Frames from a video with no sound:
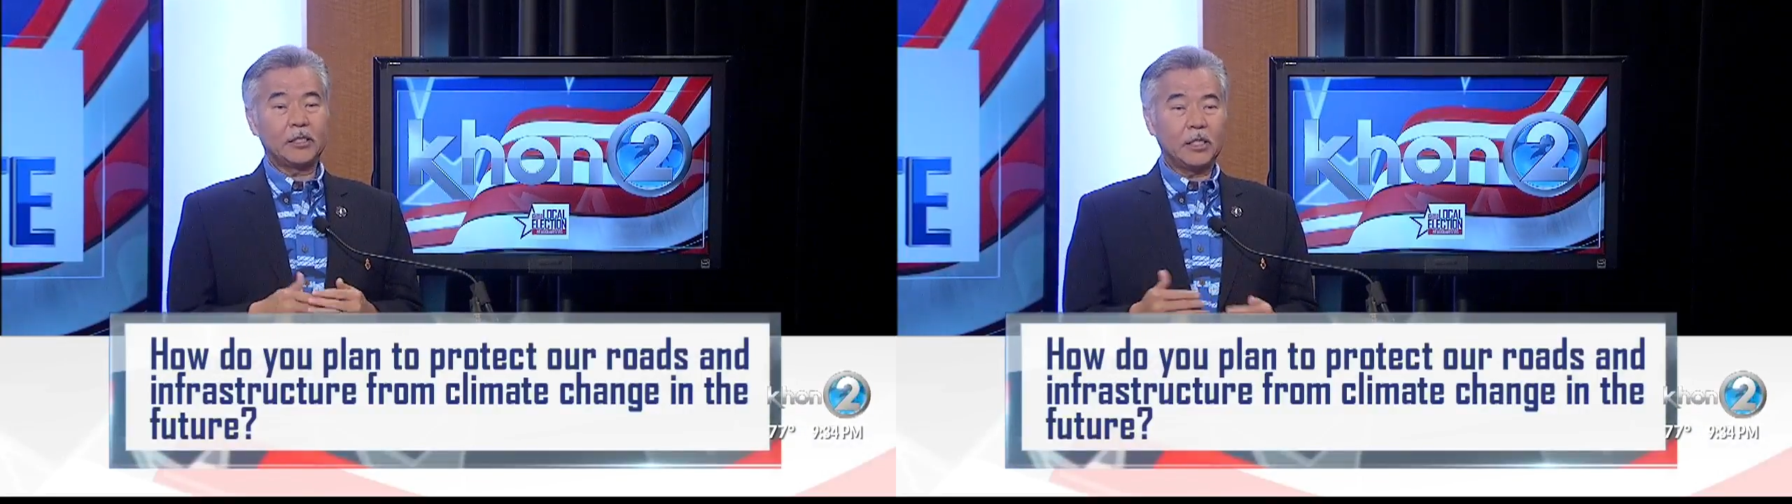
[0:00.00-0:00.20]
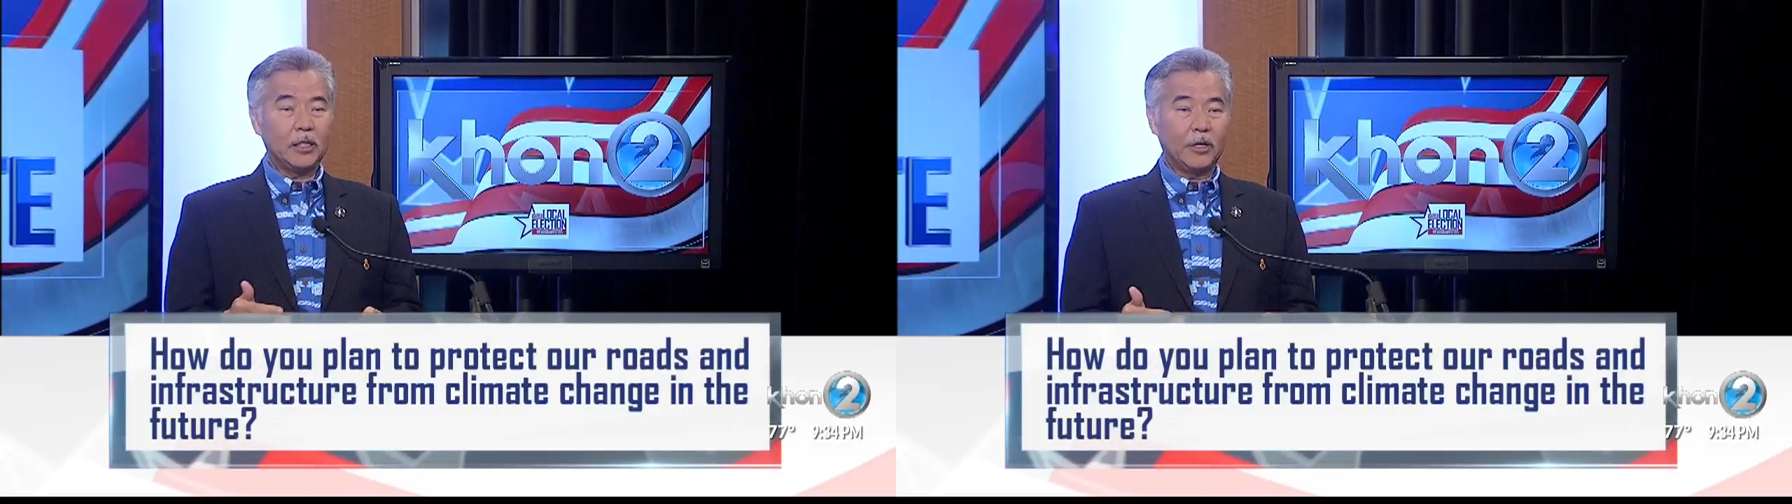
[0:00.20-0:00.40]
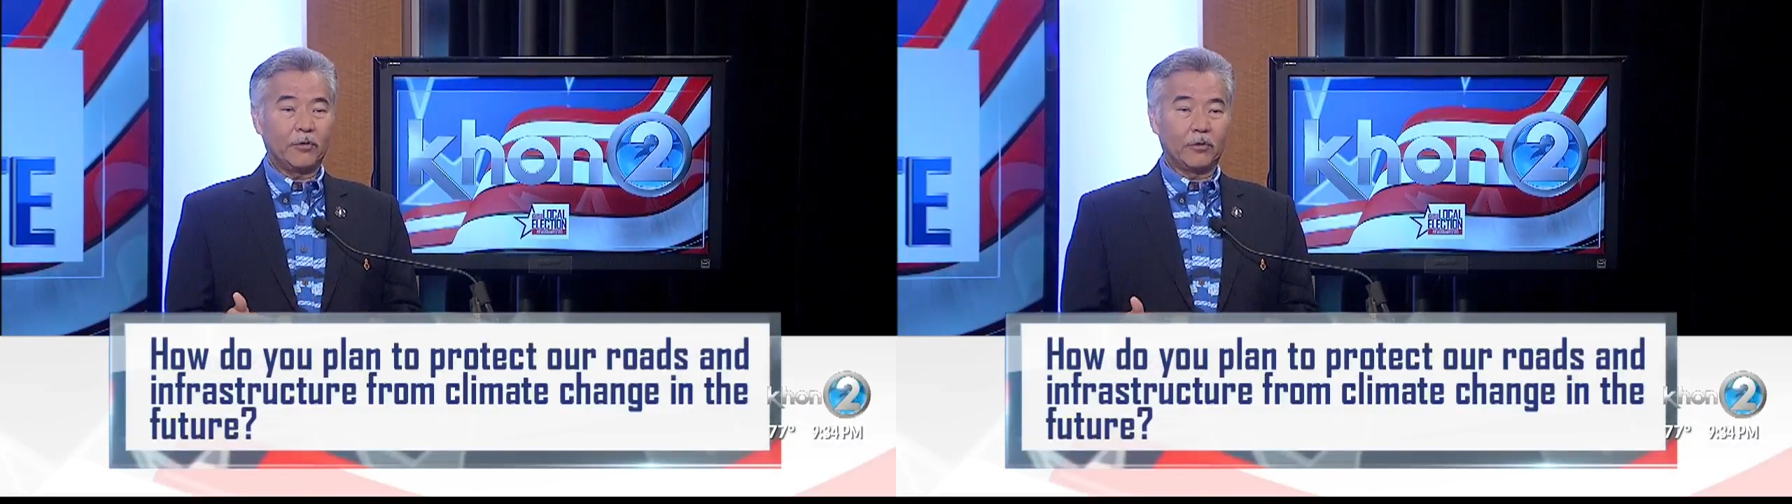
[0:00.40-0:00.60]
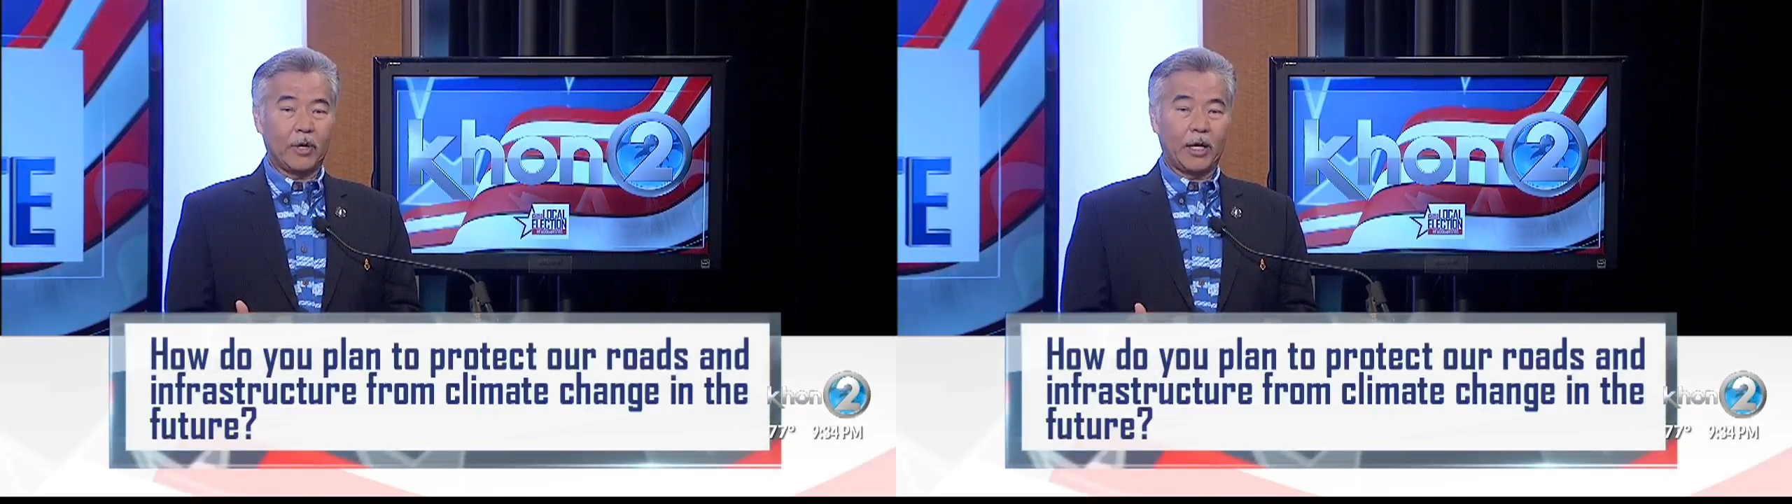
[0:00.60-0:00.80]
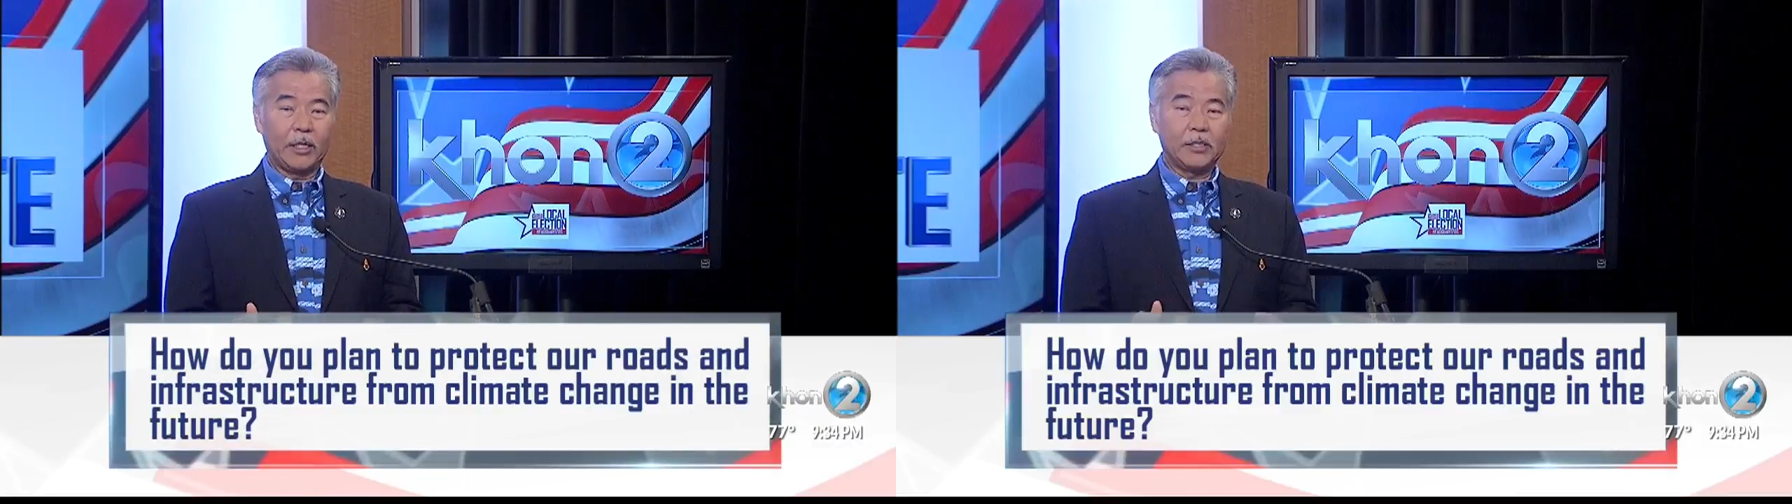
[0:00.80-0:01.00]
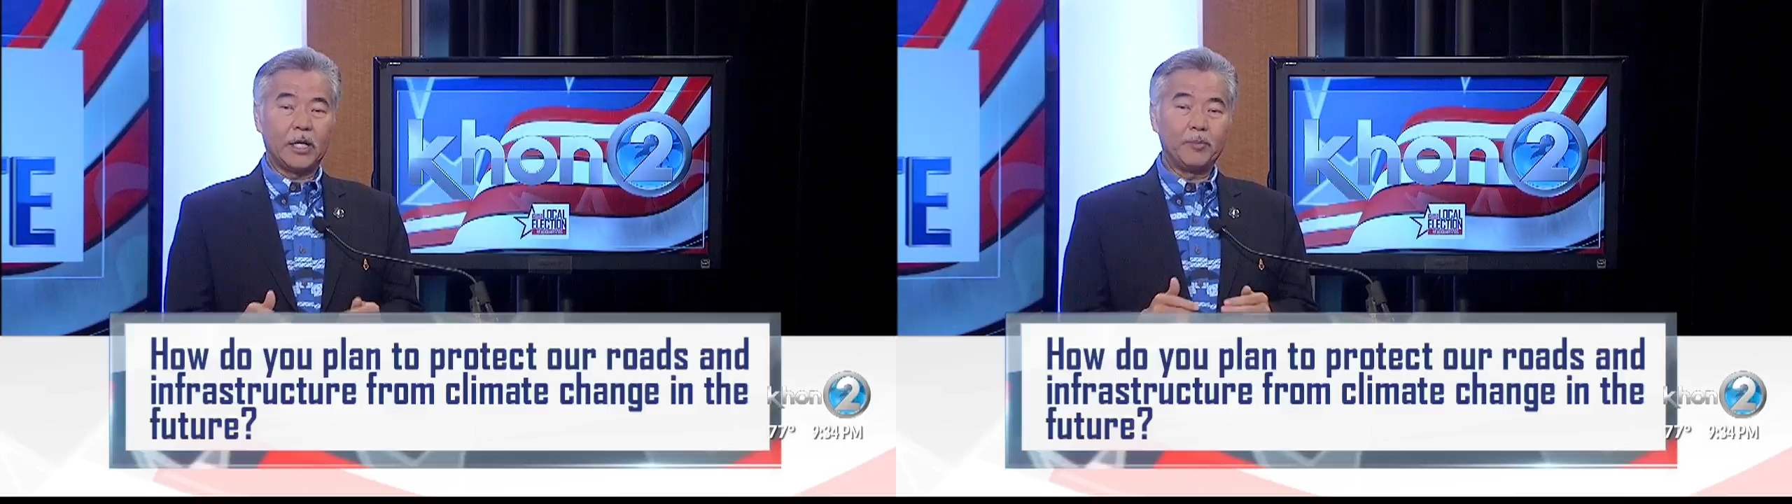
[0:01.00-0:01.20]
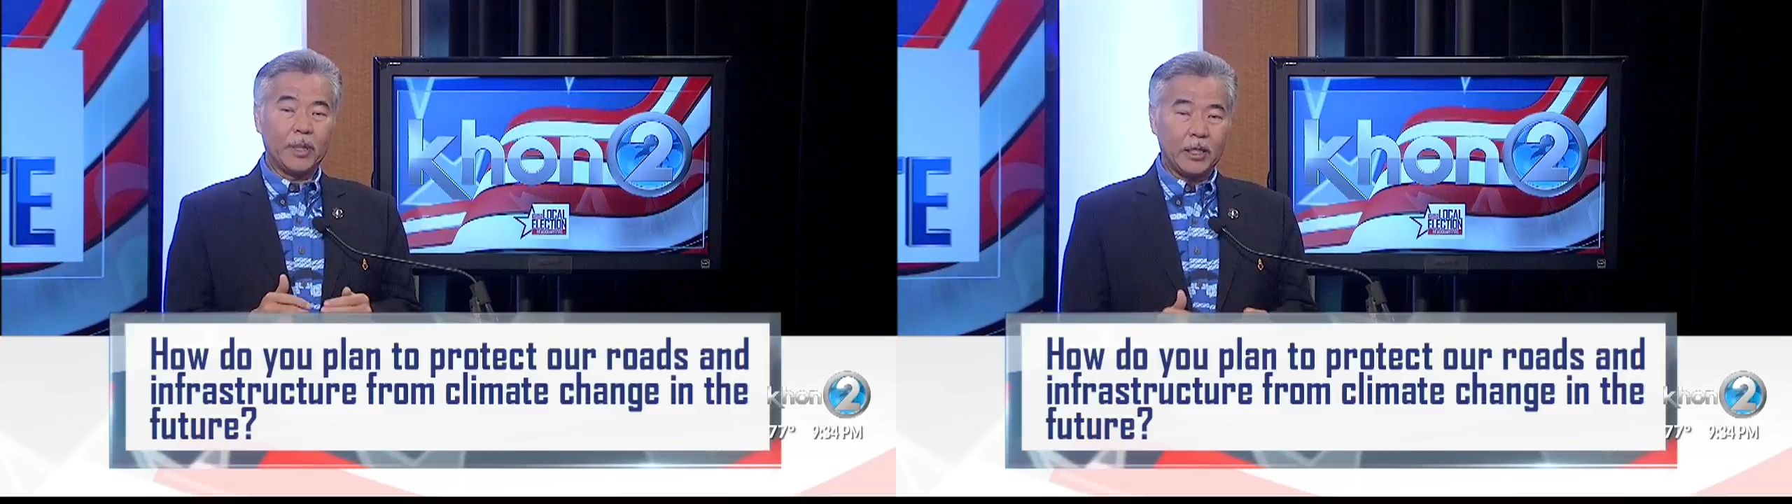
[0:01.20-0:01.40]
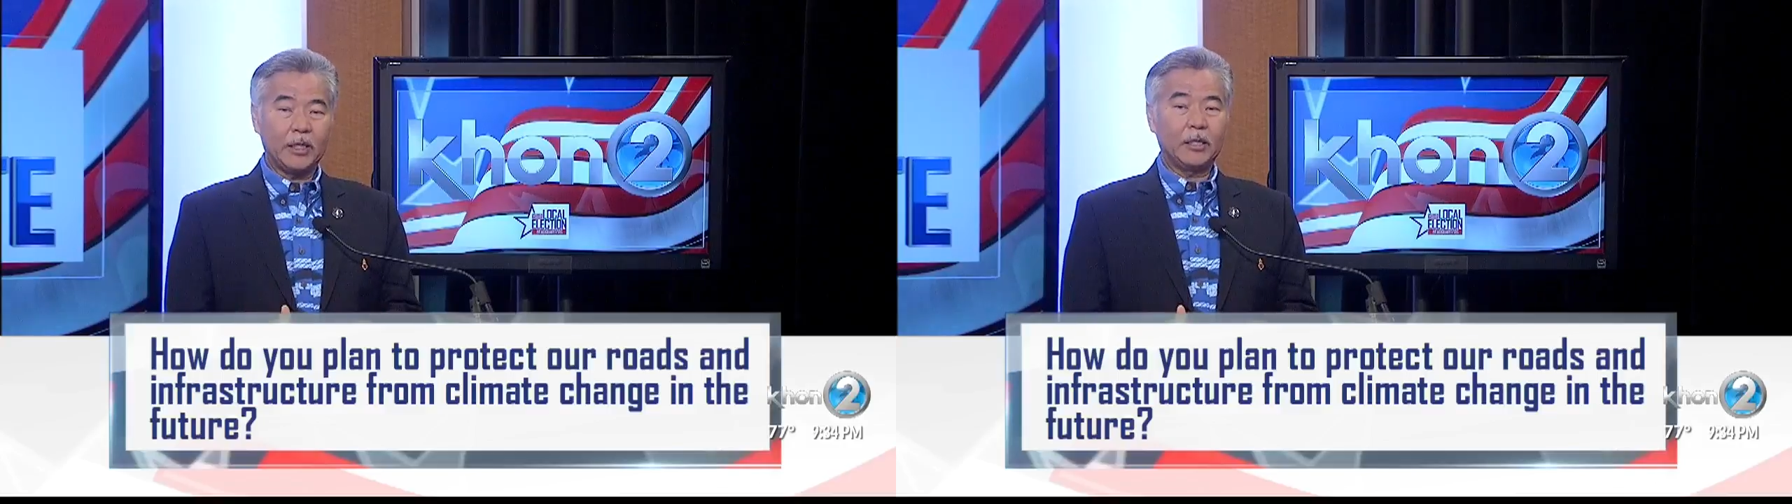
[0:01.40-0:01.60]
sea level rise and
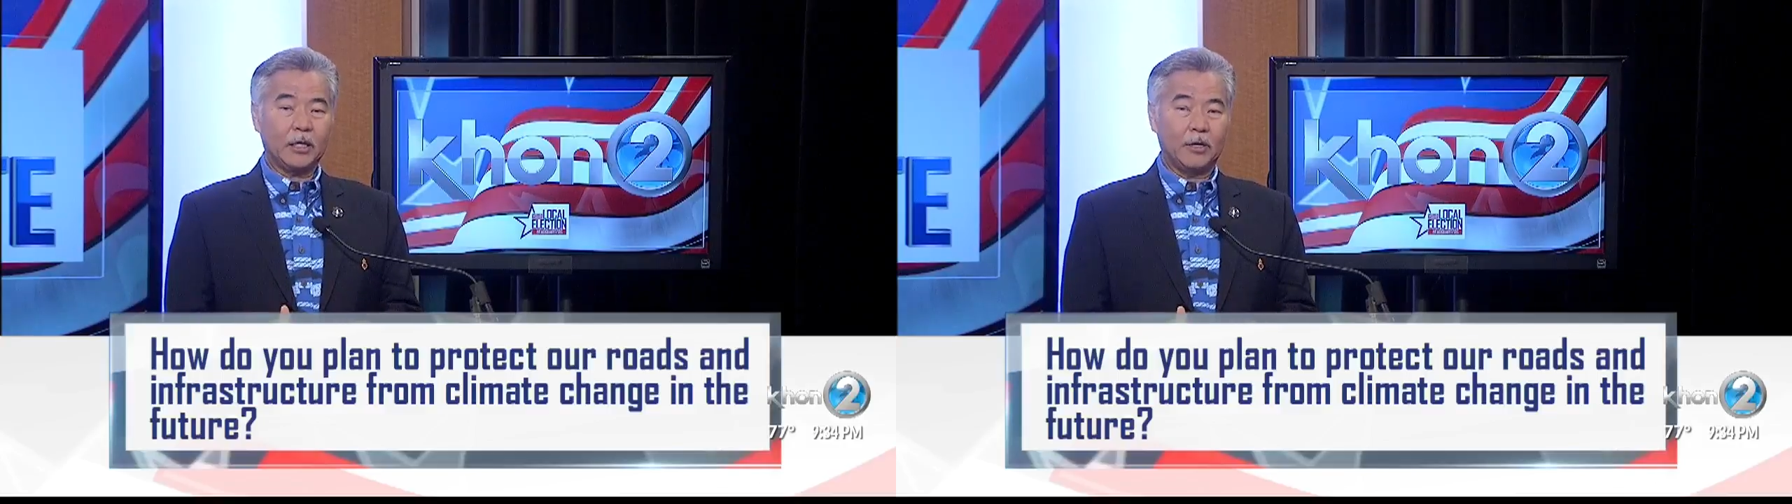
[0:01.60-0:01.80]
begin the